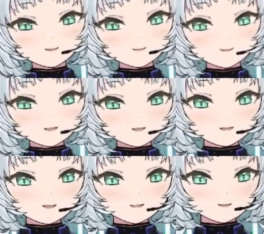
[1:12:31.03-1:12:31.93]
Oh my gosh,
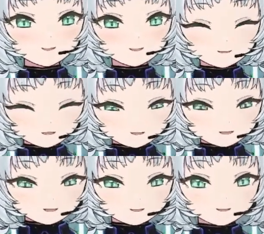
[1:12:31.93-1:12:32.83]
for
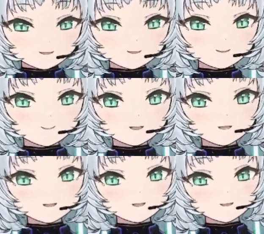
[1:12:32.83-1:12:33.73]
real. My
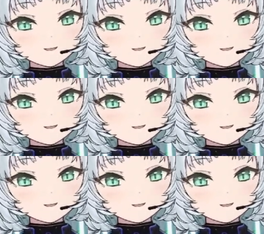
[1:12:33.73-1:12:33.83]
gosh.